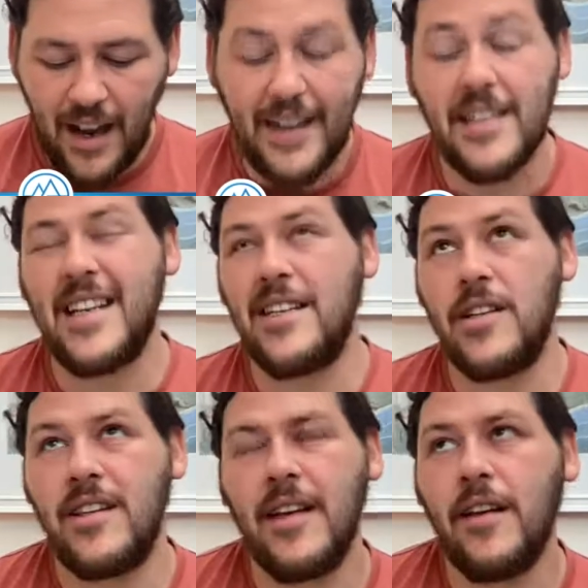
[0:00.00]
And
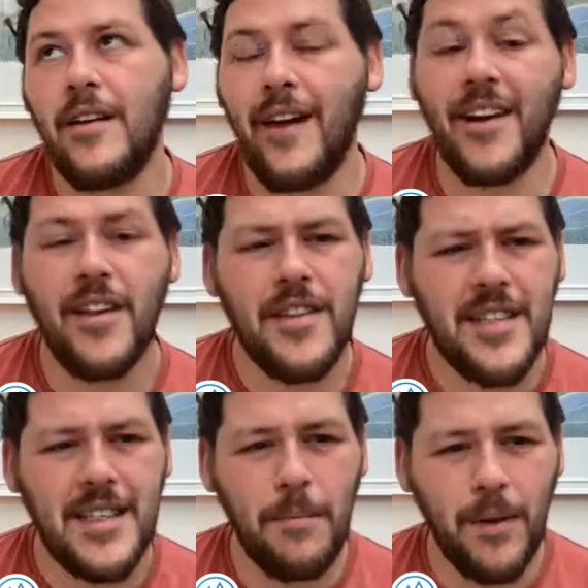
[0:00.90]
another
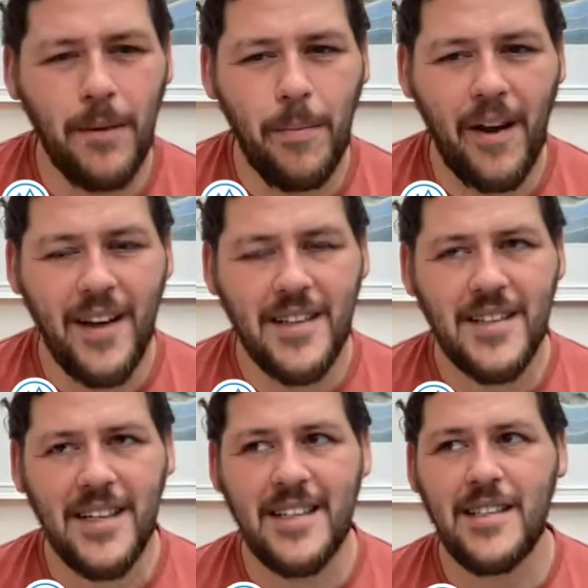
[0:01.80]
similar
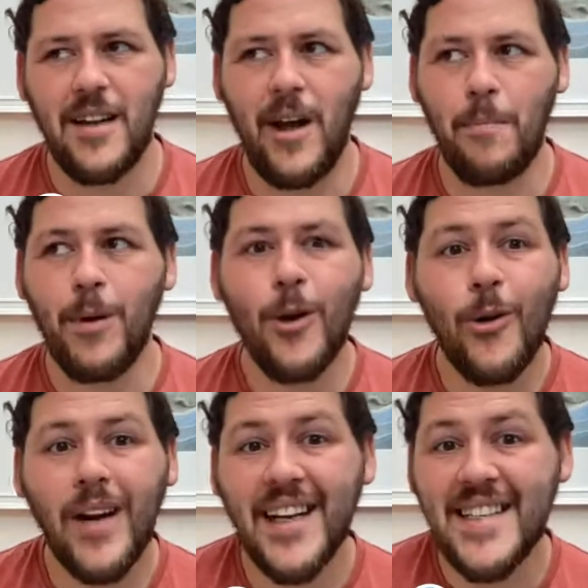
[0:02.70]
bias is
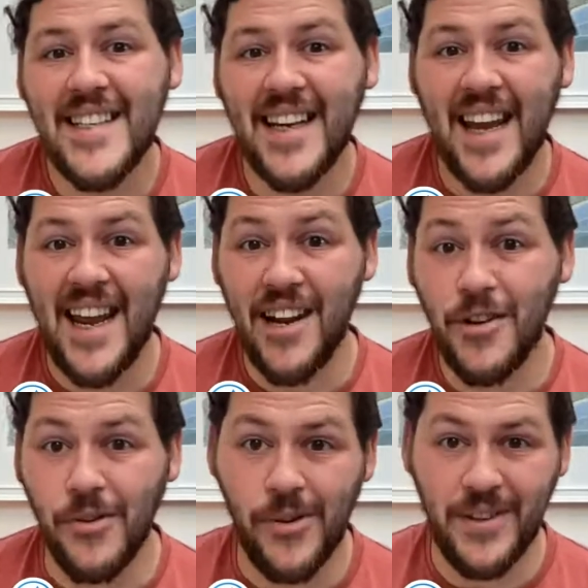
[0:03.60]
pluralistic
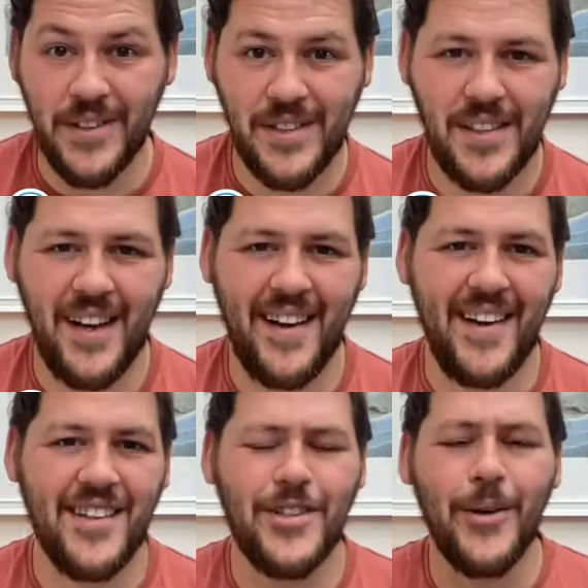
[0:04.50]
ignorance.
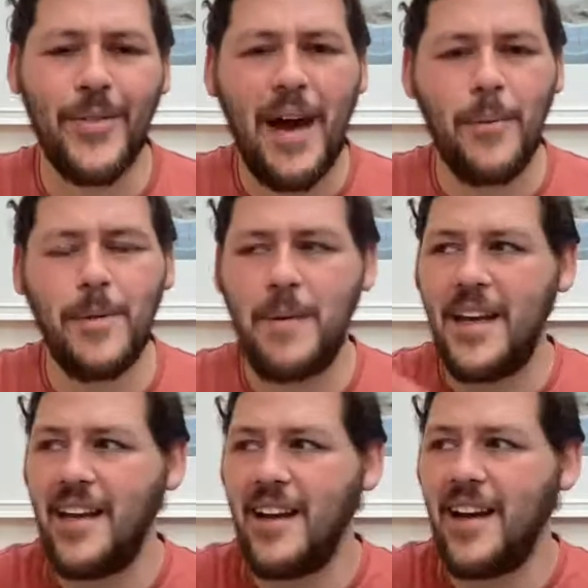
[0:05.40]
So that would
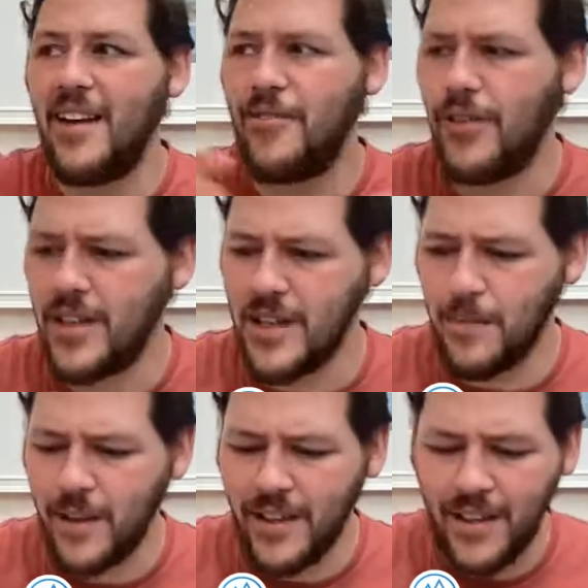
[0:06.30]
be, for
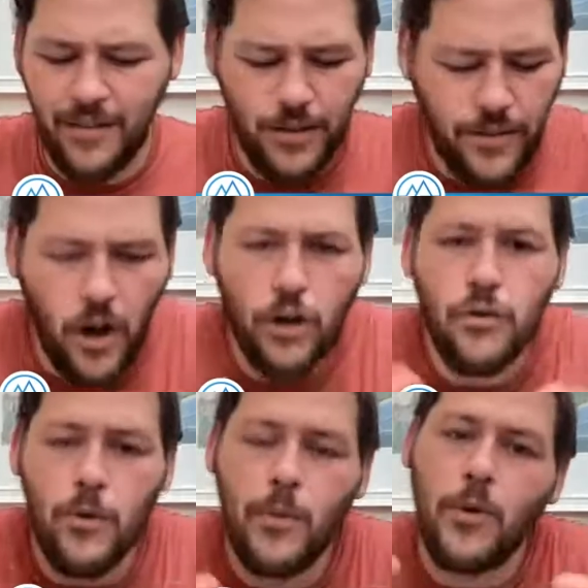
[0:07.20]
example, if you've got a
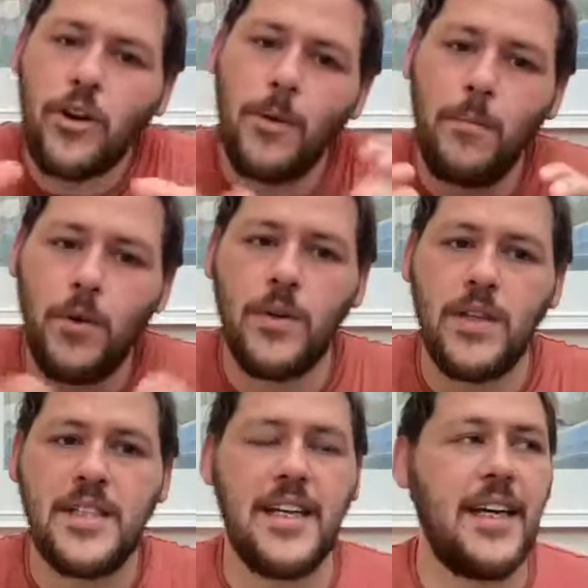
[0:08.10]
group or a
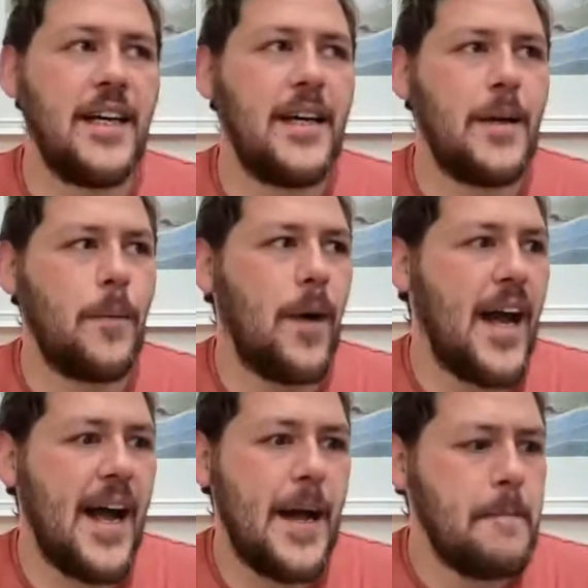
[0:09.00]
community
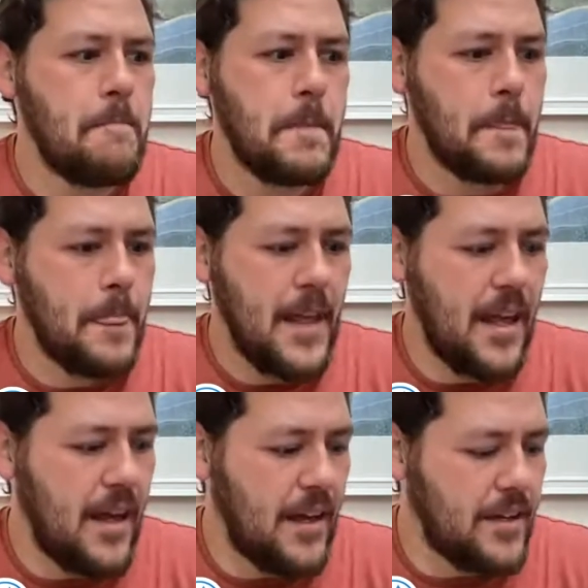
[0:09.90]
where,
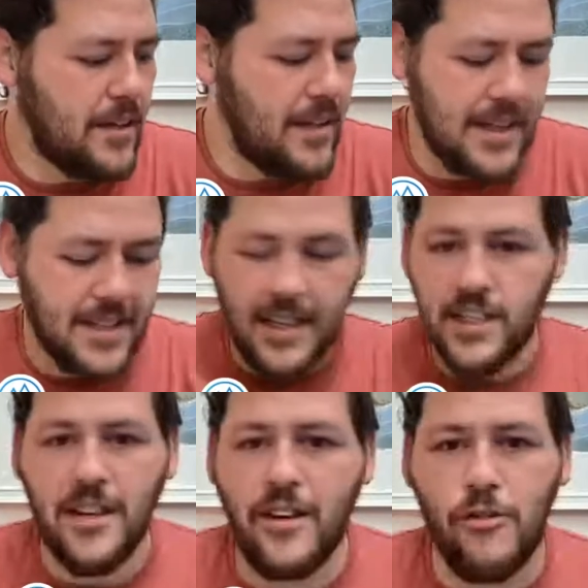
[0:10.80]
let's say
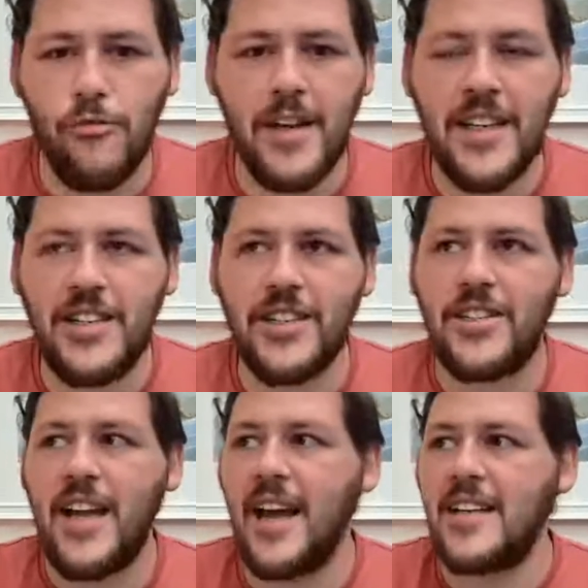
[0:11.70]
it's like a religious
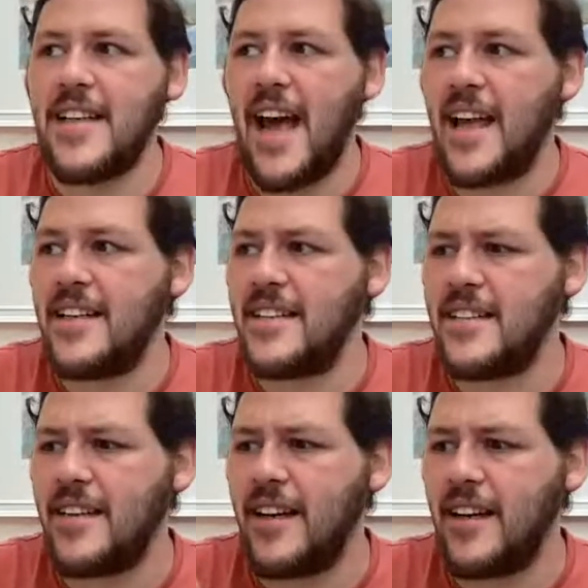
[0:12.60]
sect, and